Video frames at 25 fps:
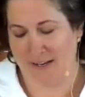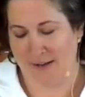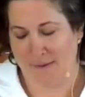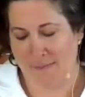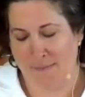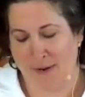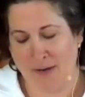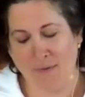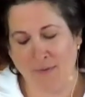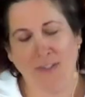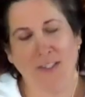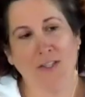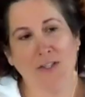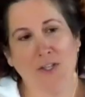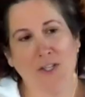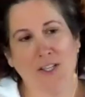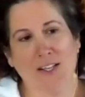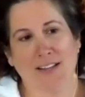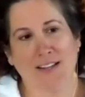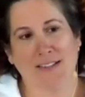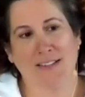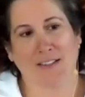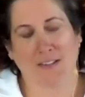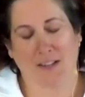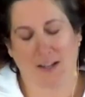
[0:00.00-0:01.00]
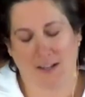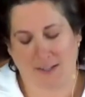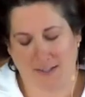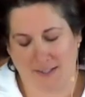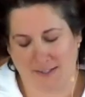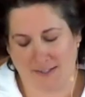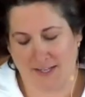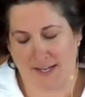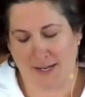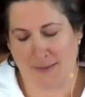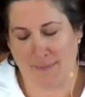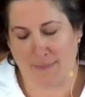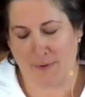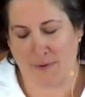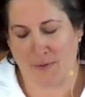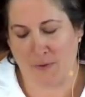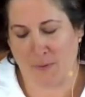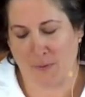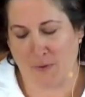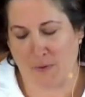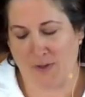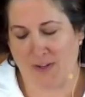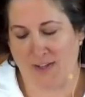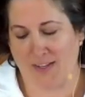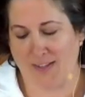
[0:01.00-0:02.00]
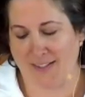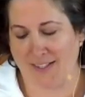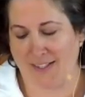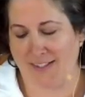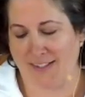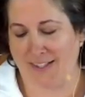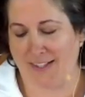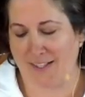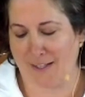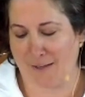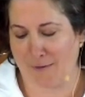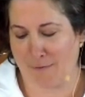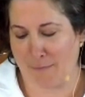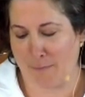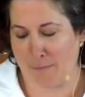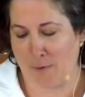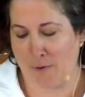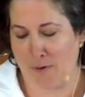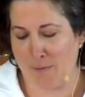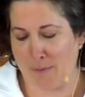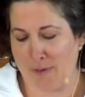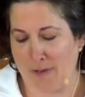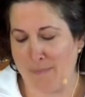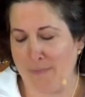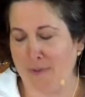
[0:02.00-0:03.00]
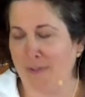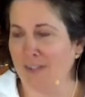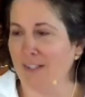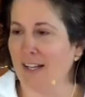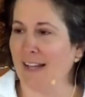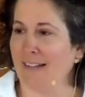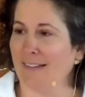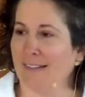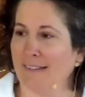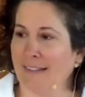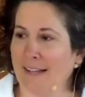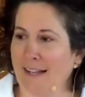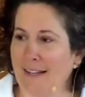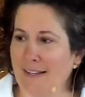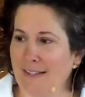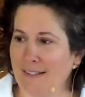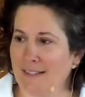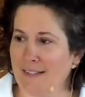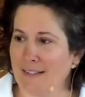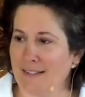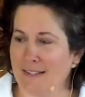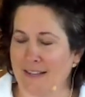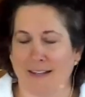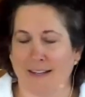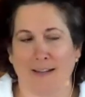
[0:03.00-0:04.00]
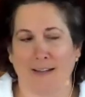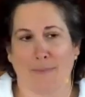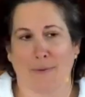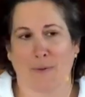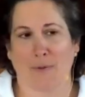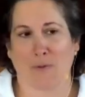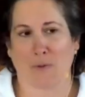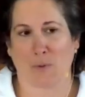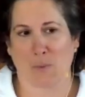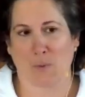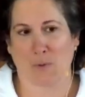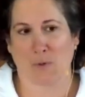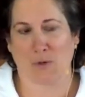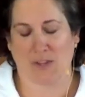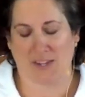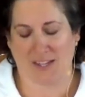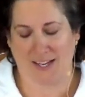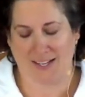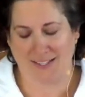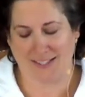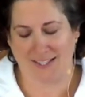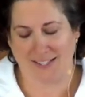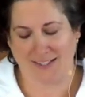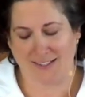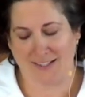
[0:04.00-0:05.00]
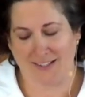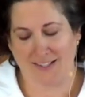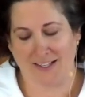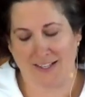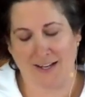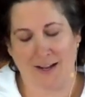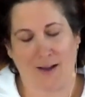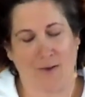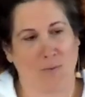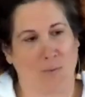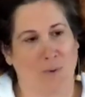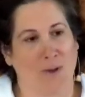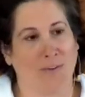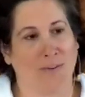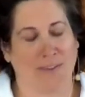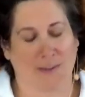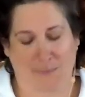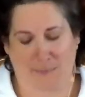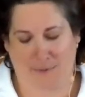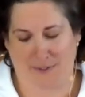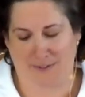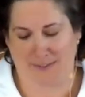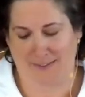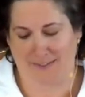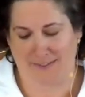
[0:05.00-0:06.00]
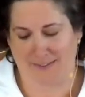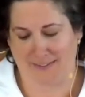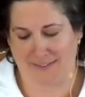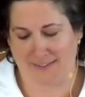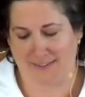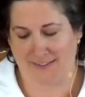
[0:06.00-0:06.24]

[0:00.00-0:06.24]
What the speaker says: My religion has a lot to say about the worth and dignity of poor people and less to say about the worth and dignity of wealthy ones.